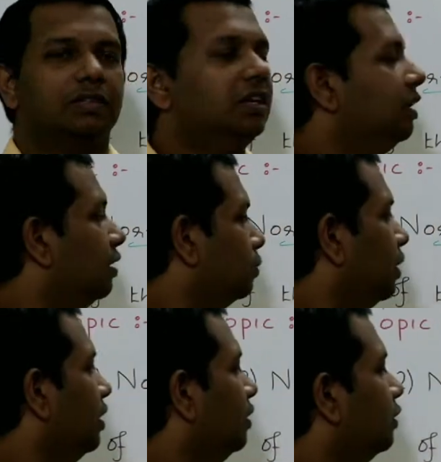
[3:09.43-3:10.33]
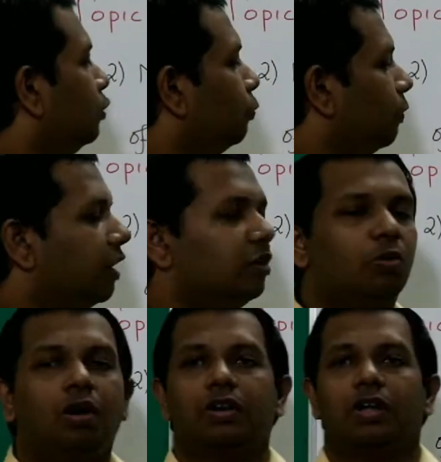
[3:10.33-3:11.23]
Then it is very easy to find
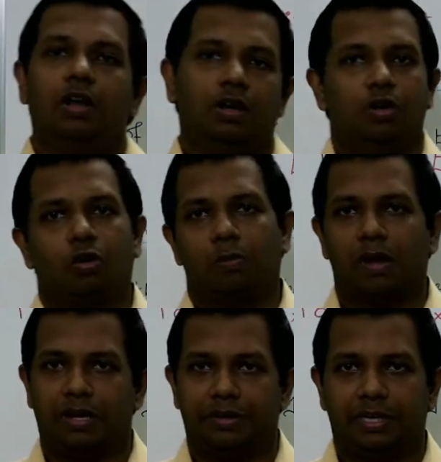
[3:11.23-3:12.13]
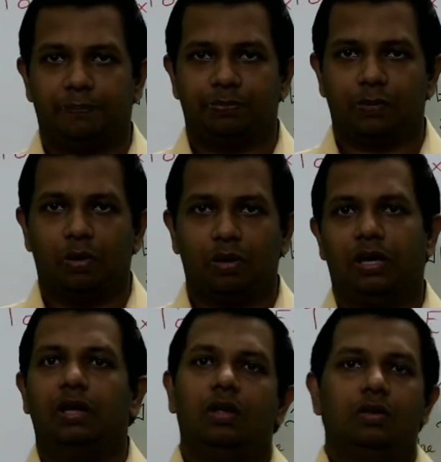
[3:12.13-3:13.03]
what normality
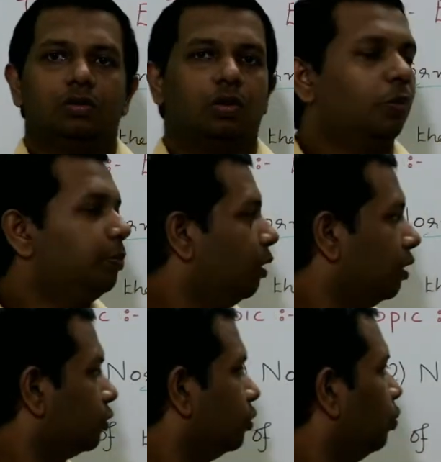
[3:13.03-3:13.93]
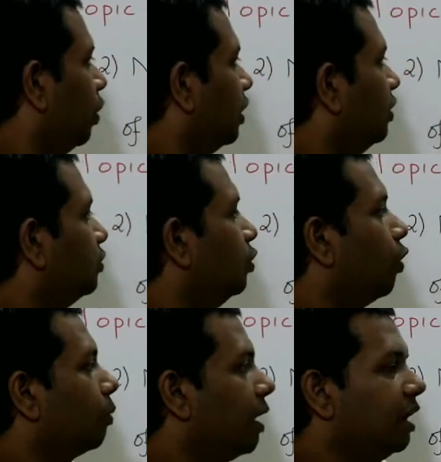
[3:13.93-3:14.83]
okay so hope you understood what is
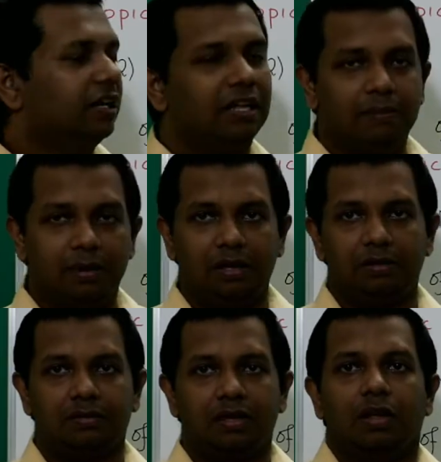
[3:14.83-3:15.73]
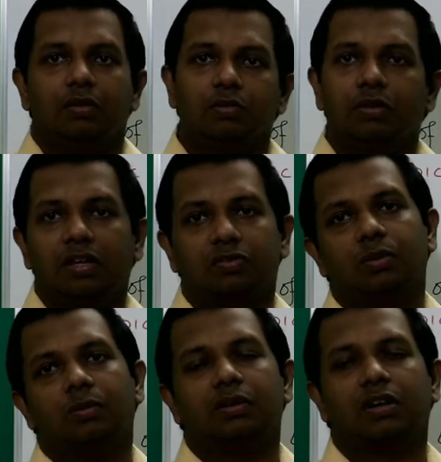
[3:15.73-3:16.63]
normality means so next
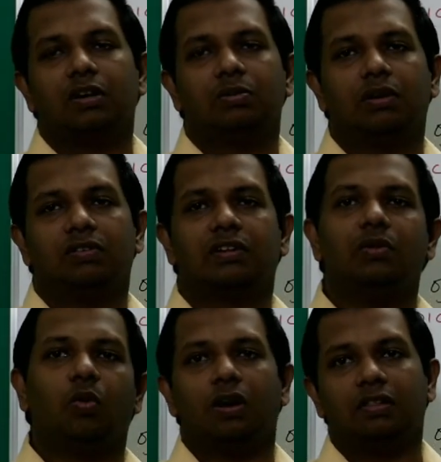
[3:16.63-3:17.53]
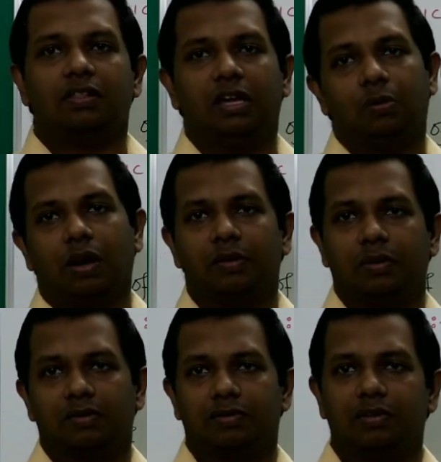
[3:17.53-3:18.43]
we will try to understand what is equivalent
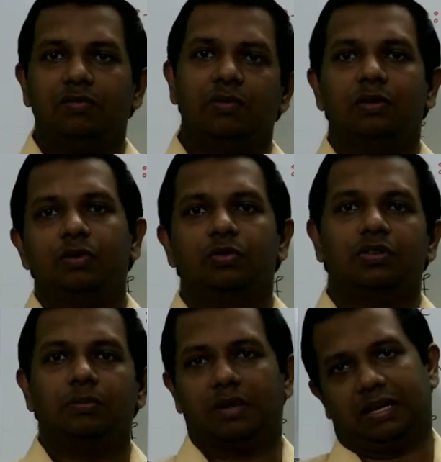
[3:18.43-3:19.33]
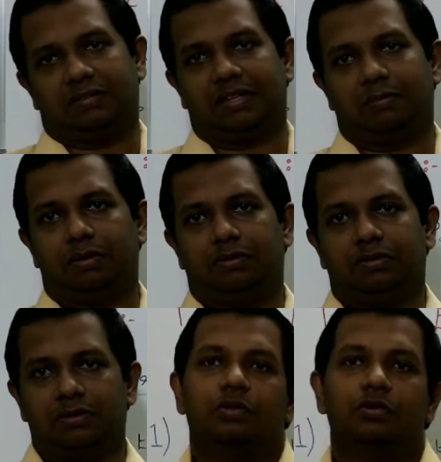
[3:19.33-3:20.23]
mass then we will do some
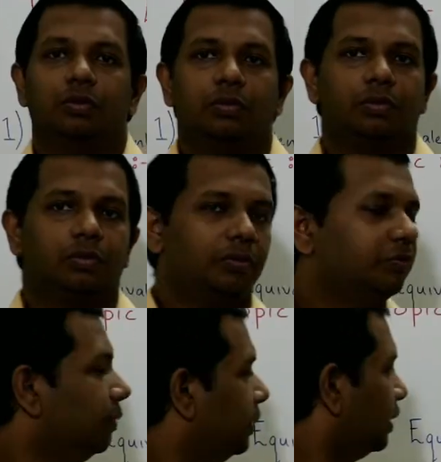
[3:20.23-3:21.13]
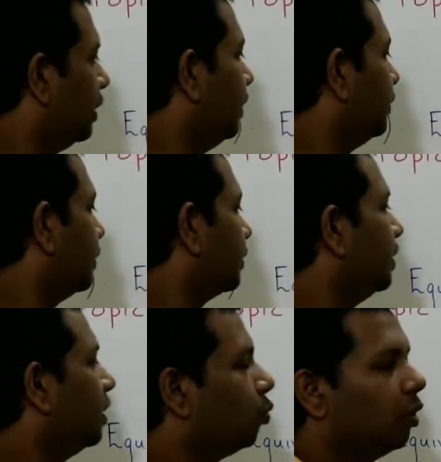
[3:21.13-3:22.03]
examples so we will discuss
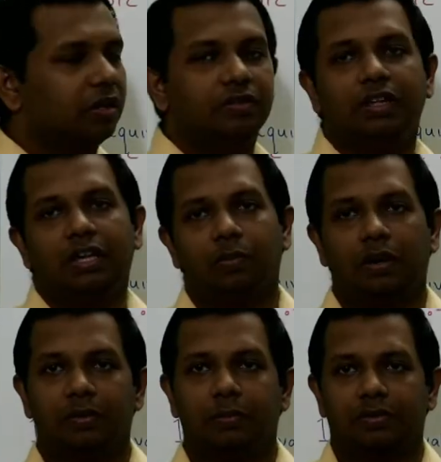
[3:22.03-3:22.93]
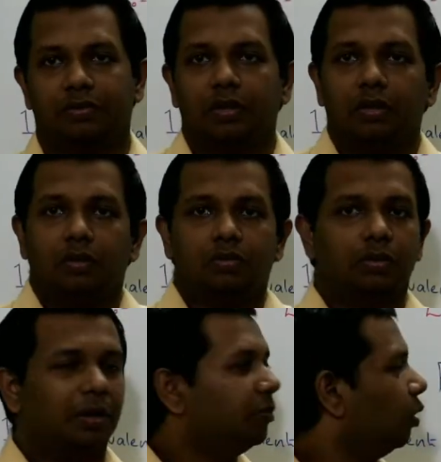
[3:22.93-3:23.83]
here what is equivalent mass.
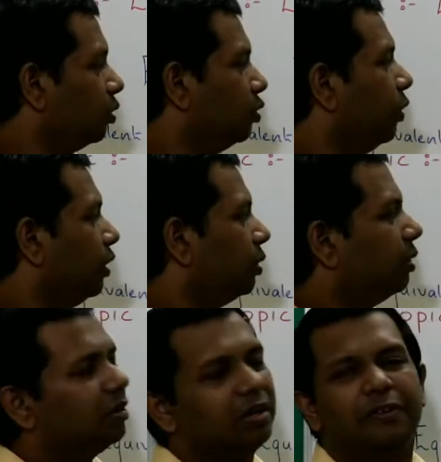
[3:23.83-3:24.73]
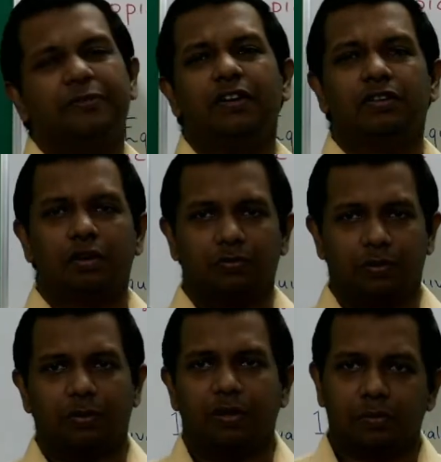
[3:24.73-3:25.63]
So I'm not going into the definition of
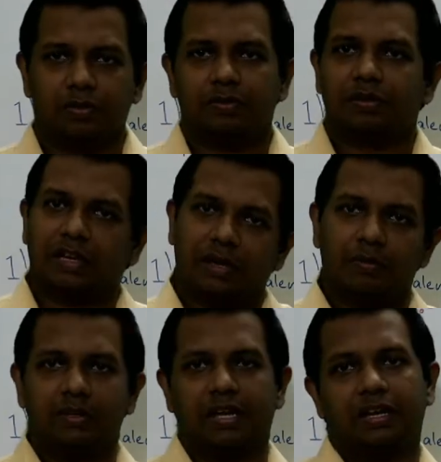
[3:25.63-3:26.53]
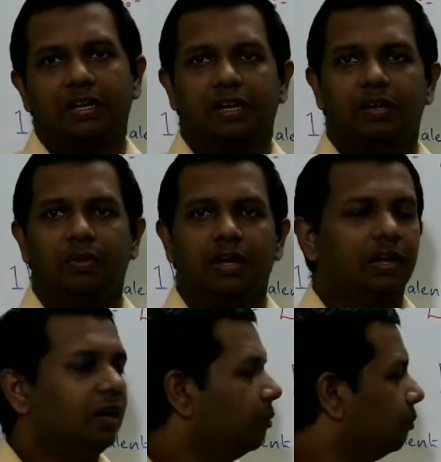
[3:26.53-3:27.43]
equivalent mass that I will take it
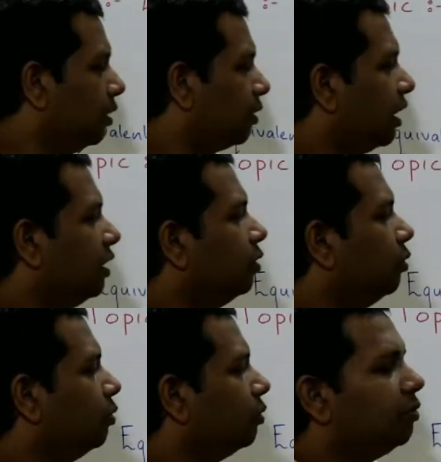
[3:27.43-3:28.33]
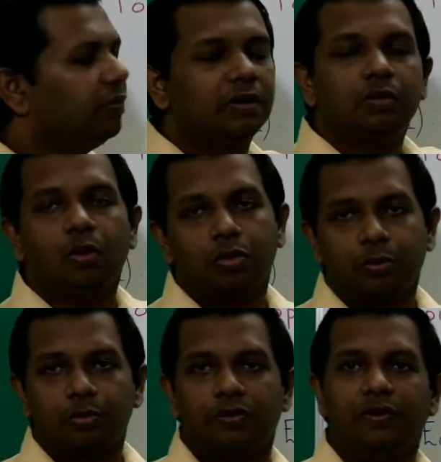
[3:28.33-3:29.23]
anyway. But right now we will go
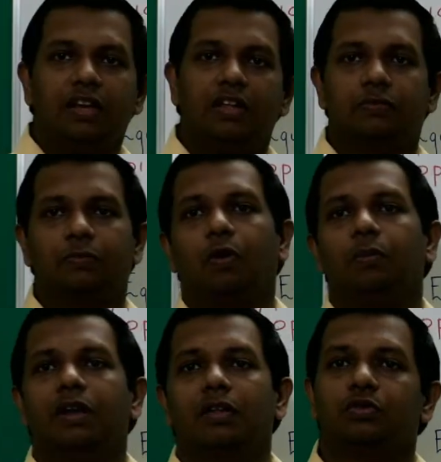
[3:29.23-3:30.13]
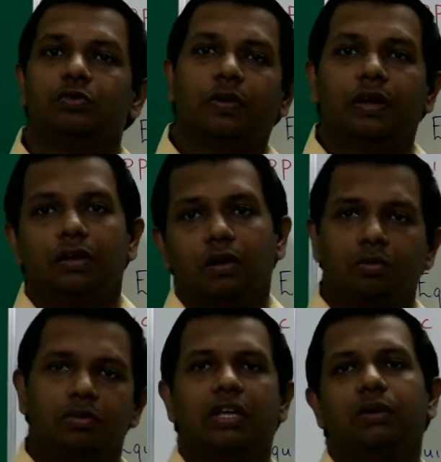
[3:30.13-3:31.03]
through the various formulas to find
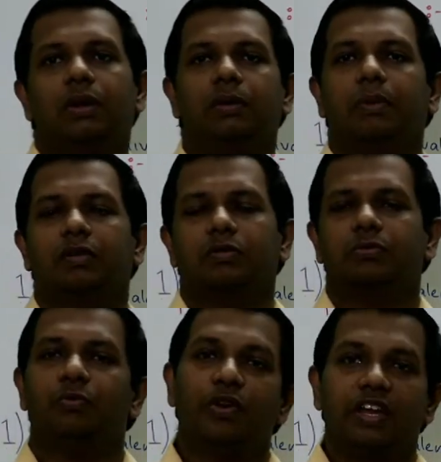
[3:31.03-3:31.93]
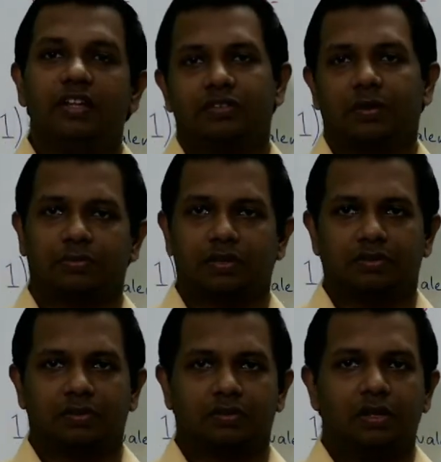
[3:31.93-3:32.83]
out the equivalent mass of various
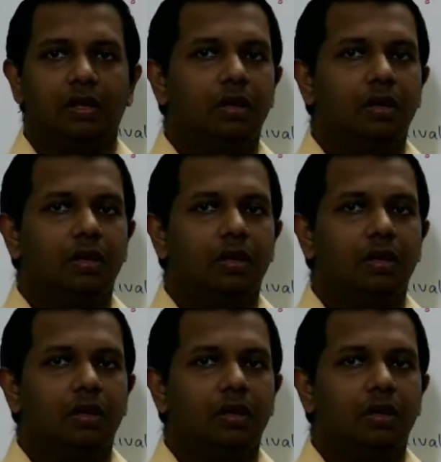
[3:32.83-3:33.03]
substances.